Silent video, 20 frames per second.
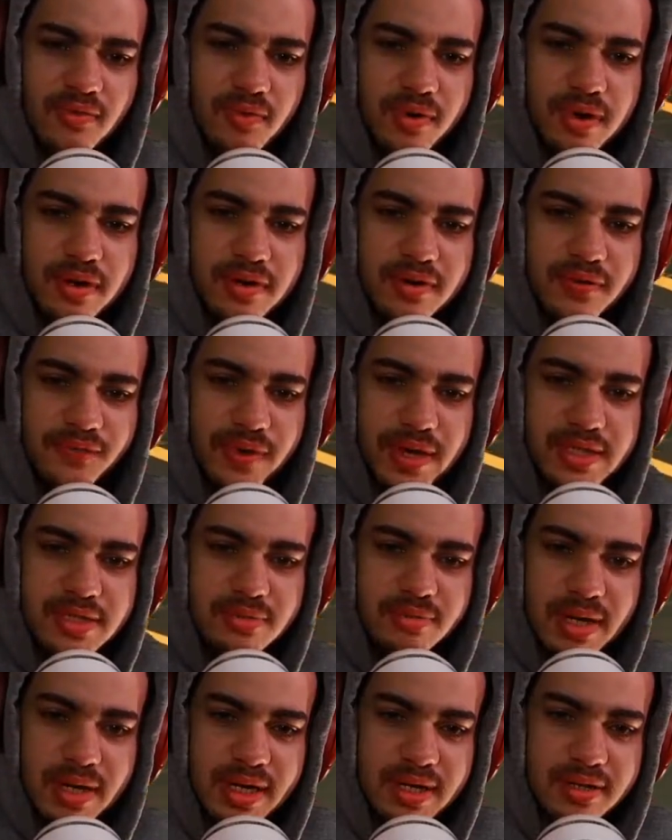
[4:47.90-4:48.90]
What a
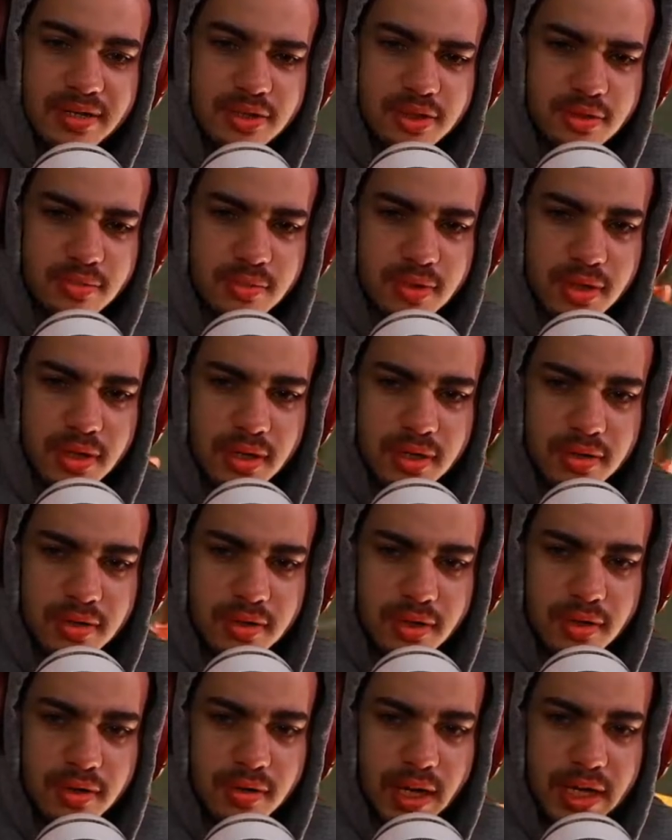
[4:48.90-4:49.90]
defense mechanism, yeah, you
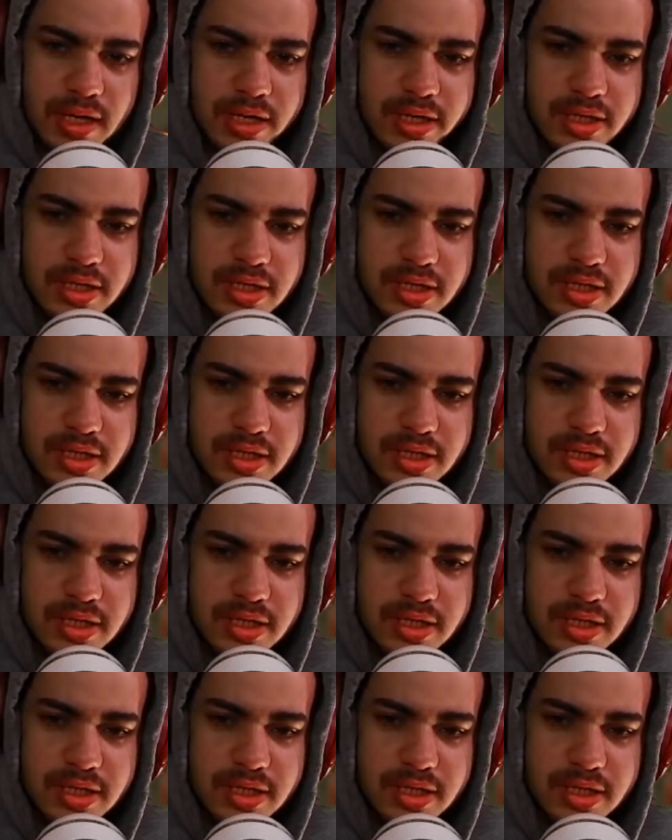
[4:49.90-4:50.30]
know, like a